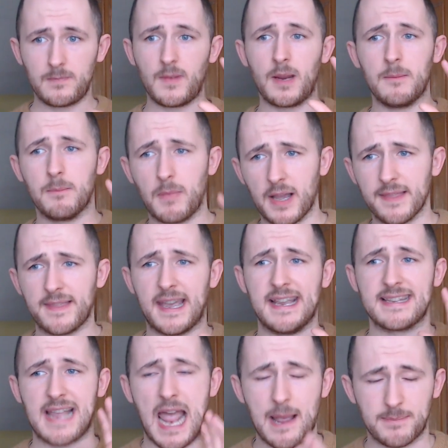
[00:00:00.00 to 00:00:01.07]
But that is
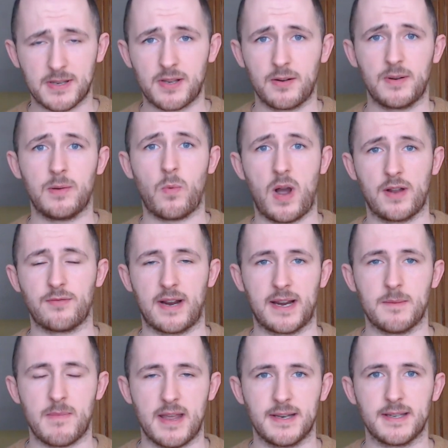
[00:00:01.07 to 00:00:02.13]
absolutely what I
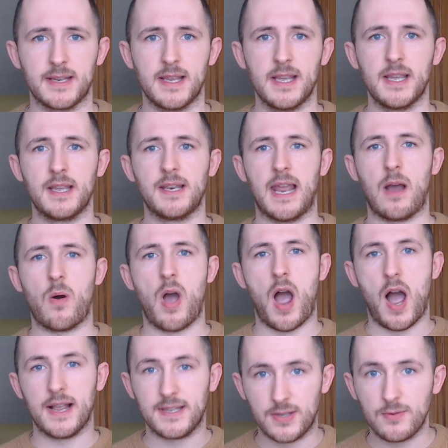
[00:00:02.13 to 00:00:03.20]
recommend. Now,
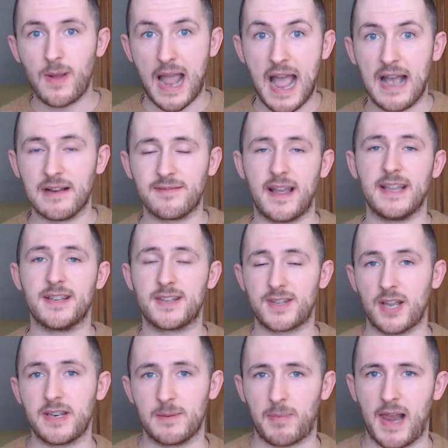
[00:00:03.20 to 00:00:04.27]
I do have a
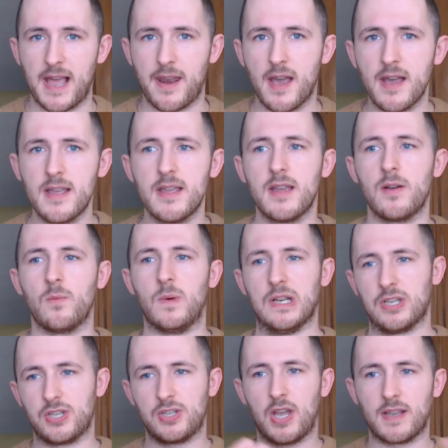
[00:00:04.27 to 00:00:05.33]
study planner
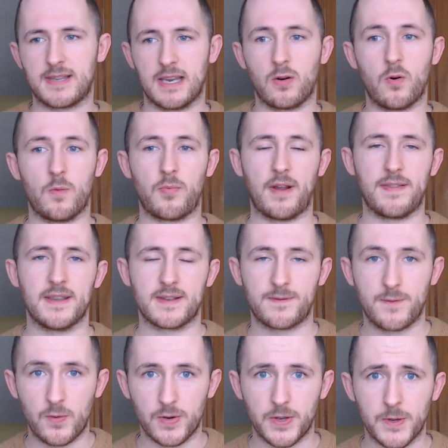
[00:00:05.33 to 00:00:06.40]
which does incorporate this
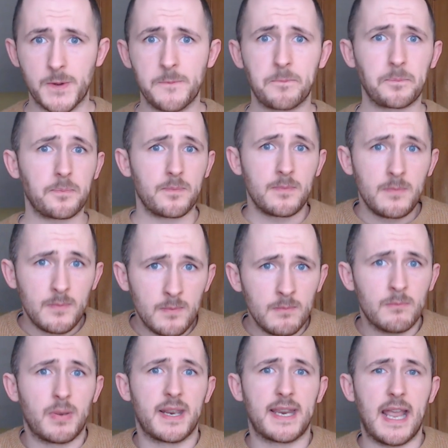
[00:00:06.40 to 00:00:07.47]
for you,
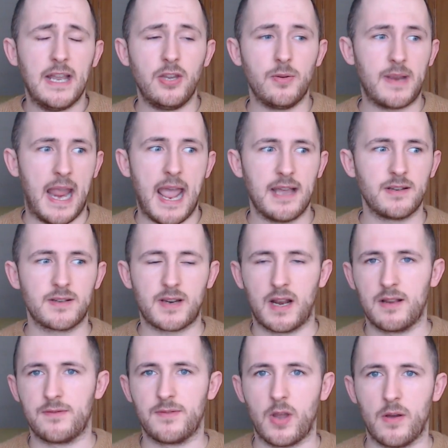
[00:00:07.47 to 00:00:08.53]
but again, you can just kind
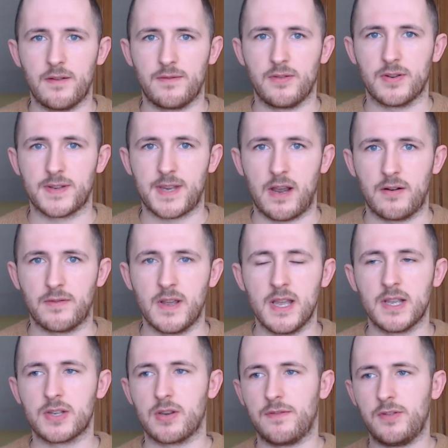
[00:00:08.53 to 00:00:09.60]
of know it for yourself.
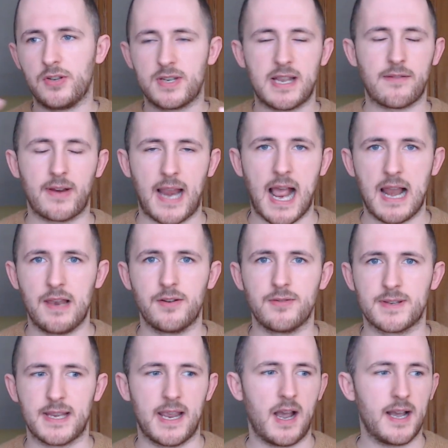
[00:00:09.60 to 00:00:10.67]
So if you just have a calendar and
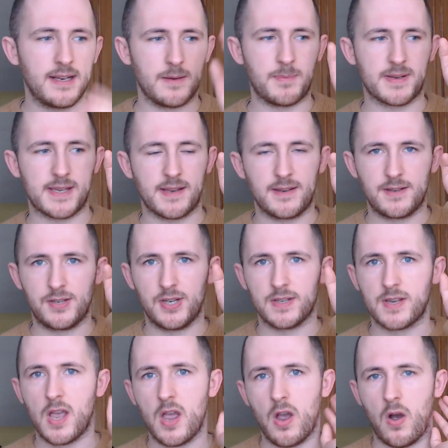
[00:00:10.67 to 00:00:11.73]
say, I did percentages
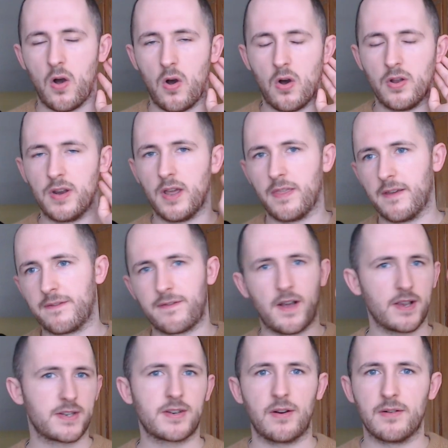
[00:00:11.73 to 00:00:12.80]
on the
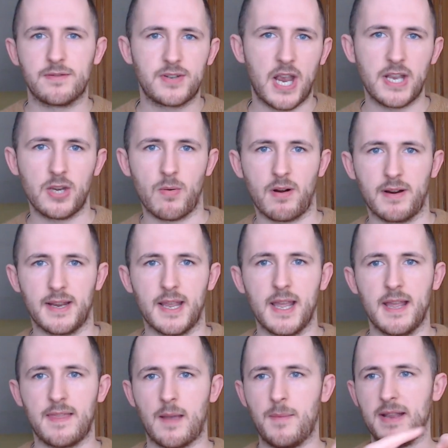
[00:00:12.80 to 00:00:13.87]
1st of January,
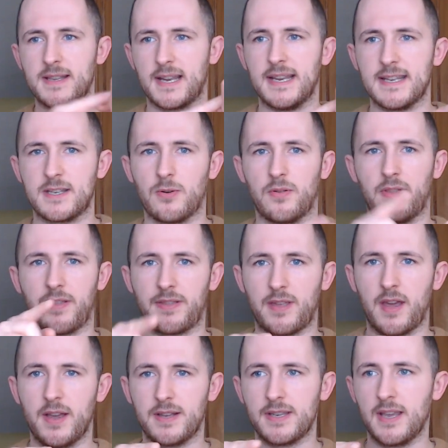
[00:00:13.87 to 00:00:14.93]
that means I need to do it on the
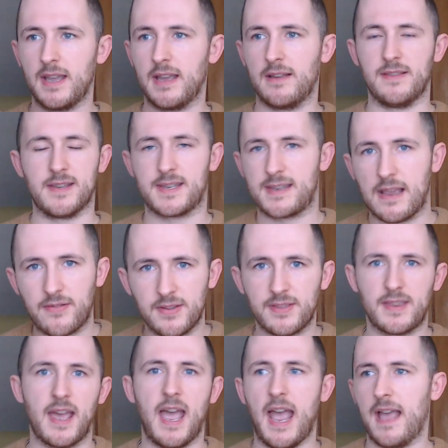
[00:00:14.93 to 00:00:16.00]
3rd, the 7th,
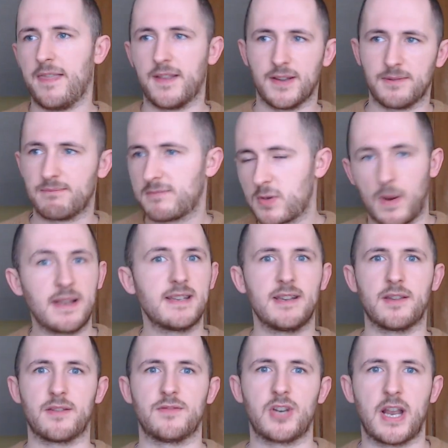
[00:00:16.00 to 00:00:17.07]
and the 20th
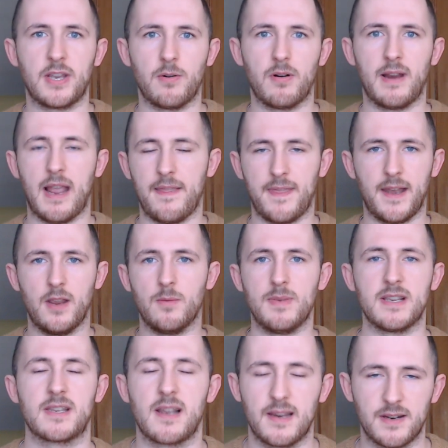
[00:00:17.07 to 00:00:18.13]
of January, and then it would be
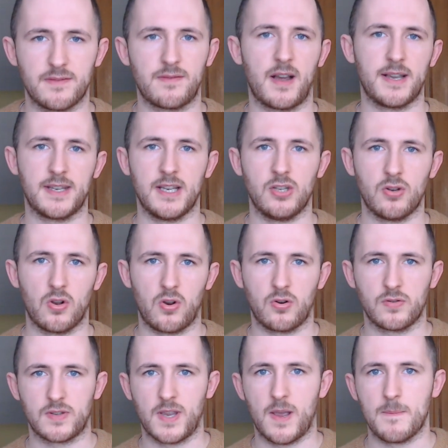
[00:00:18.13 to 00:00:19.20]
solidified in your
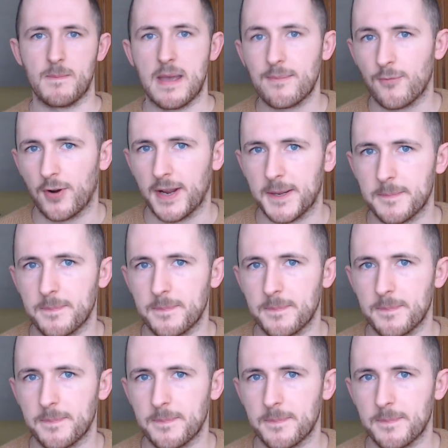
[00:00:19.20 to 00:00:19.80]
long-term memory.